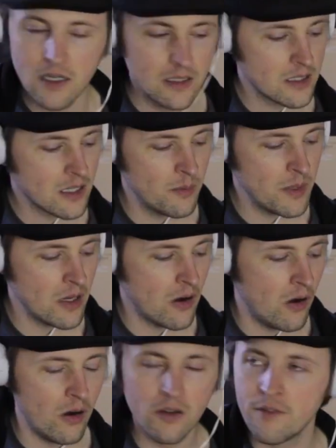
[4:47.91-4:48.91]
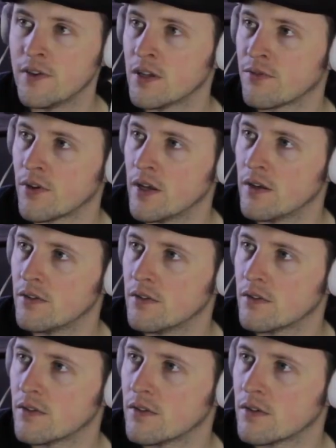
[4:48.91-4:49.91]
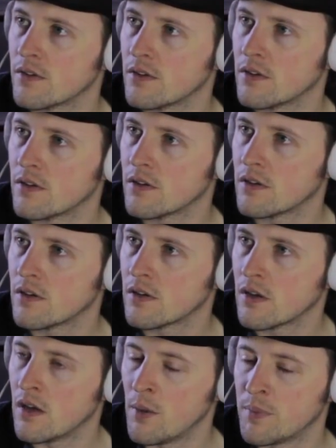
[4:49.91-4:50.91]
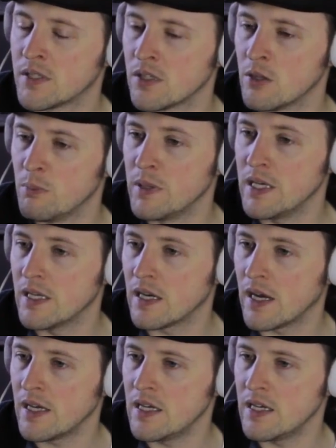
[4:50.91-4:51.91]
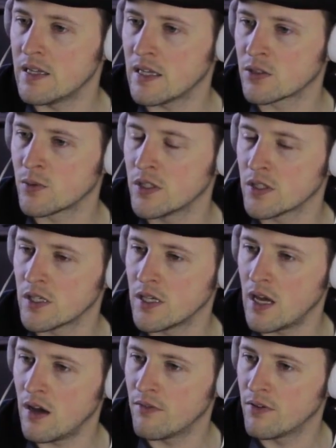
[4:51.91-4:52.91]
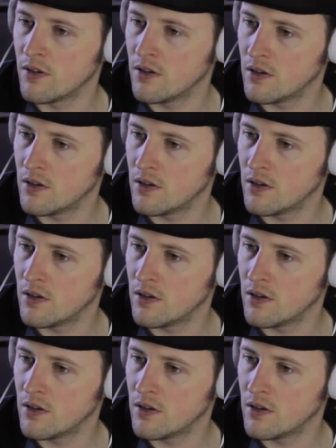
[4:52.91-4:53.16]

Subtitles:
It's going to be all the 5th fret up until the B and high E. That's when you're going to have